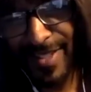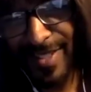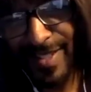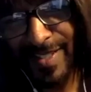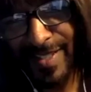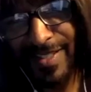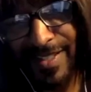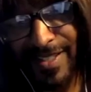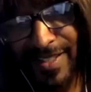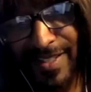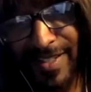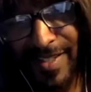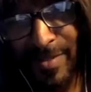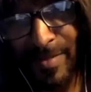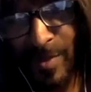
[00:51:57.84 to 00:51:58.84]
It is.
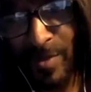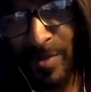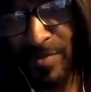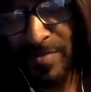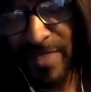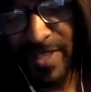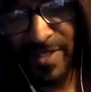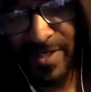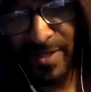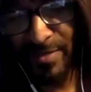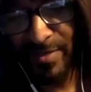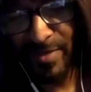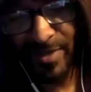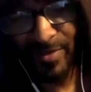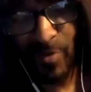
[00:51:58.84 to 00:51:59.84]
They're both amazing,
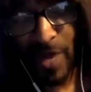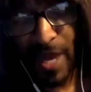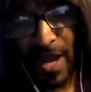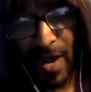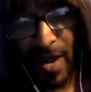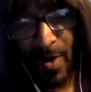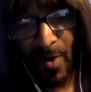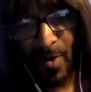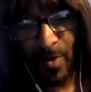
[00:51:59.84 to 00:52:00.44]
but wow.